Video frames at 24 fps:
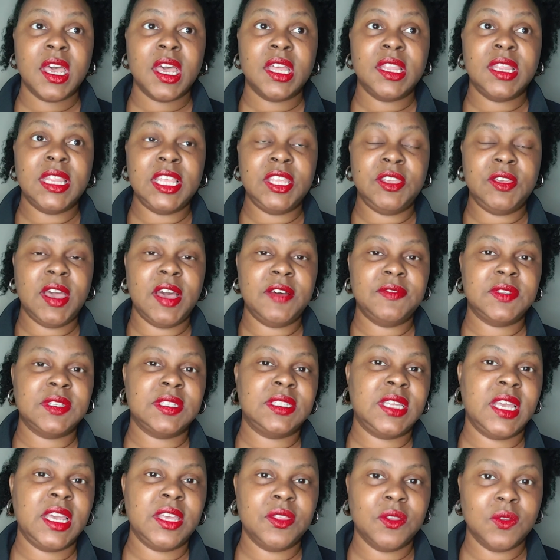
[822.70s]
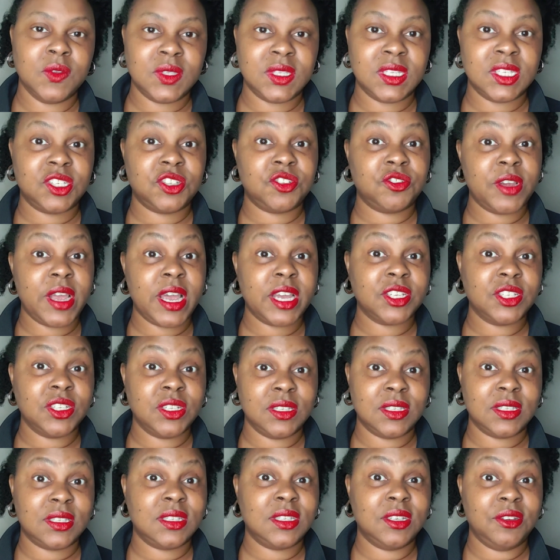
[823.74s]
then you have to take those
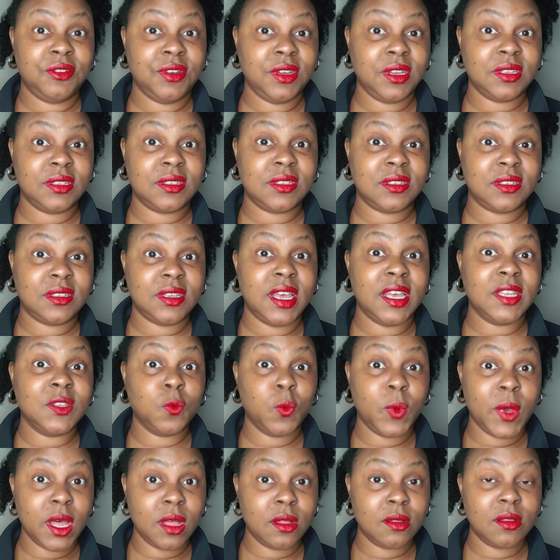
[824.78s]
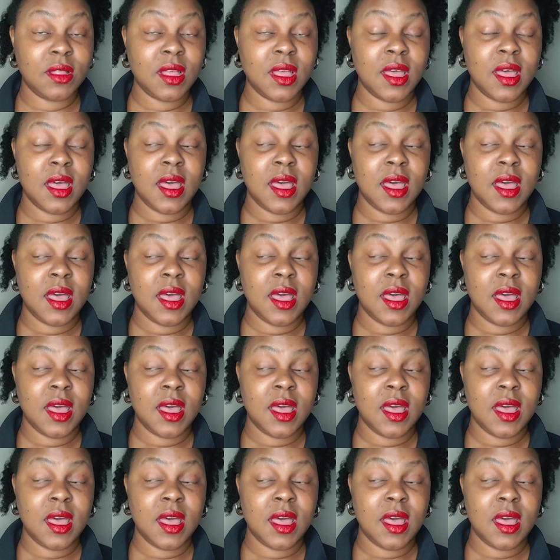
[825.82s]
distractions serious as well.